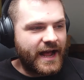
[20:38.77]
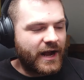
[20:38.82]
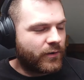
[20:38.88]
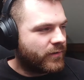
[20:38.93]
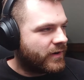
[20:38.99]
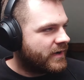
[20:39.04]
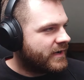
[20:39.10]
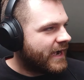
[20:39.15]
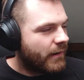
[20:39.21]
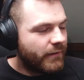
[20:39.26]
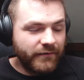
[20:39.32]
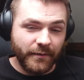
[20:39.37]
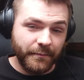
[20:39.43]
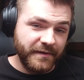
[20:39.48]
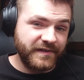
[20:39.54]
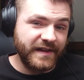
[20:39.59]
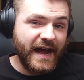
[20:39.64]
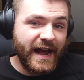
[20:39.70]
AQUA.
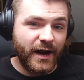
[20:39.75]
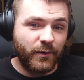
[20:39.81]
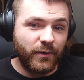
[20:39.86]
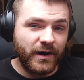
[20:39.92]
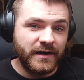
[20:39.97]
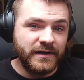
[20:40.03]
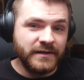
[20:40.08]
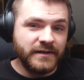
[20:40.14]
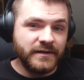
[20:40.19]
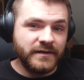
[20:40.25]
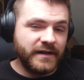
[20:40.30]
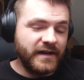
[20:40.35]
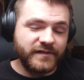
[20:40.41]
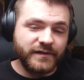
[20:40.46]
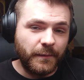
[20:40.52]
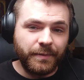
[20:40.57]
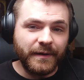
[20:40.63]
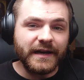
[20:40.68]
However, Mr. AQUA
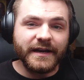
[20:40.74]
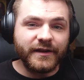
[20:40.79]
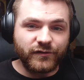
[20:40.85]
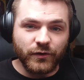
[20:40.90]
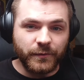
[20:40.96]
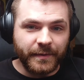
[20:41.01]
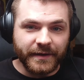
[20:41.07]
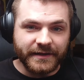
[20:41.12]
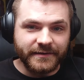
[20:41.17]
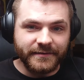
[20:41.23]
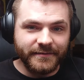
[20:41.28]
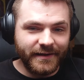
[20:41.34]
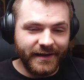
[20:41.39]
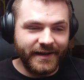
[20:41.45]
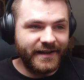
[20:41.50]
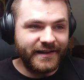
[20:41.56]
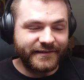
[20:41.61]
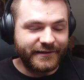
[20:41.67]
is completely stupid.
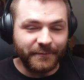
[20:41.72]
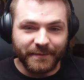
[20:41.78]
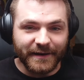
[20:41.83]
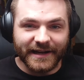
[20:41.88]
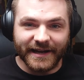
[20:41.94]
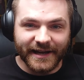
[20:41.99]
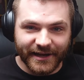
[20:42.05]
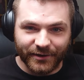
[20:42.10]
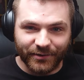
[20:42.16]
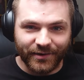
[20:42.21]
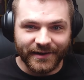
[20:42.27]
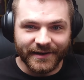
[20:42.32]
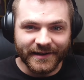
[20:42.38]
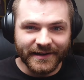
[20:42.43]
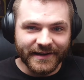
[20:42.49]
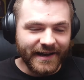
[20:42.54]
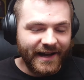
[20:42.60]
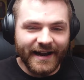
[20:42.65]
He is completely
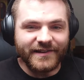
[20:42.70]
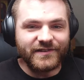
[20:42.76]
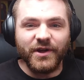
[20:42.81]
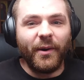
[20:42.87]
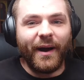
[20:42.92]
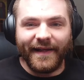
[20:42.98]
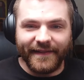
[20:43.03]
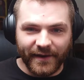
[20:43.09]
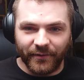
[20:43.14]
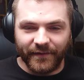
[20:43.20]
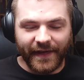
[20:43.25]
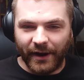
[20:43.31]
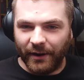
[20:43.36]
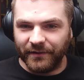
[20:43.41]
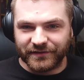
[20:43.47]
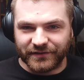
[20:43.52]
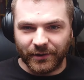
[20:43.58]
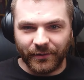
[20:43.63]
ignorant and has no idea what the
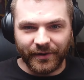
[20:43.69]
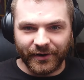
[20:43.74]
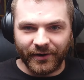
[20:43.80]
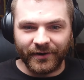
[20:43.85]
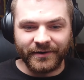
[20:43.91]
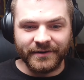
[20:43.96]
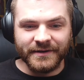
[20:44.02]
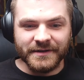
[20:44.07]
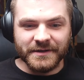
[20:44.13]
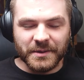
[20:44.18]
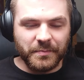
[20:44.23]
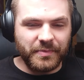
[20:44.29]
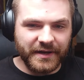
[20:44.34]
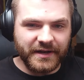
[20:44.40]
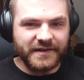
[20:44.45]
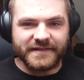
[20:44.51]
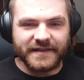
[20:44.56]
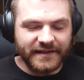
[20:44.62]
hell is going on
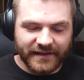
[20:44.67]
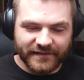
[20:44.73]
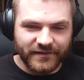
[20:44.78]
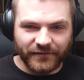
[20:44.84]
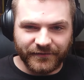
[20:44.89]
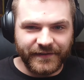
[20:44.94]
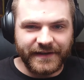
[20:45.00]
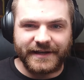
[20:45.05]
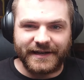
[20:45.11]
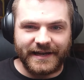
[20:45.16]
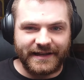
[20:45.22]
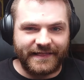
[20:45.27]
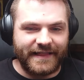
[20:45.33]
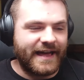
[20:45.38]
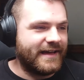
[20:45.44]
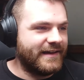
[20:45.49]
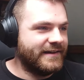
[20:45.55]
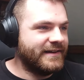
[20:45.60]
because he does not think like
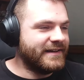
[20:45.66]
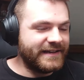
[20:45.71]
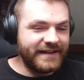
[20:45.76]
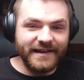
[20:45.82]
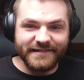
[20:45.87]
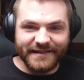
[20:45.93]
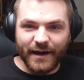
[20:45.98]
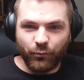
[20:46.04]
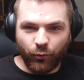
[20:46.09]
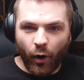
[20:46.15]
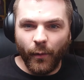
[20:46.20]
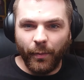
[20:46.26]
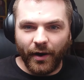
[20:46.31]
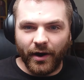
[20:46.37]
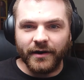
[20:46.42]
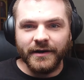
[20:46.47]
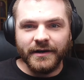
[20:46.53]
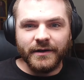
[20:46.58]
that. He is a
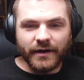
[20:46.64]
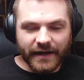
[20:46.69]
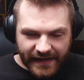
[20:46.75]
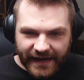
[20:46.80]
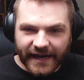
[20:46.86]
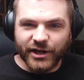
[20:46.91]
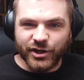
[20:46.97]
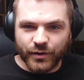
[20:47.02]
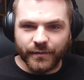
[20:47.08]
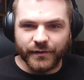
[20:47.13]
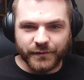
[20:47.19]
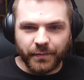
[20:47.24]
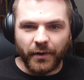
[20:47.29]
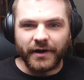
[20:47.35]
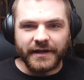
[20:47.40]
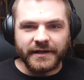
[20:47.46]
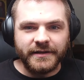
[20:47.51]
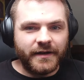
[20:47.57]
robot in a human's
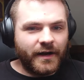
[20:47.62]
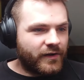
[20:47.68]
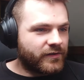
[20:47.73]
body.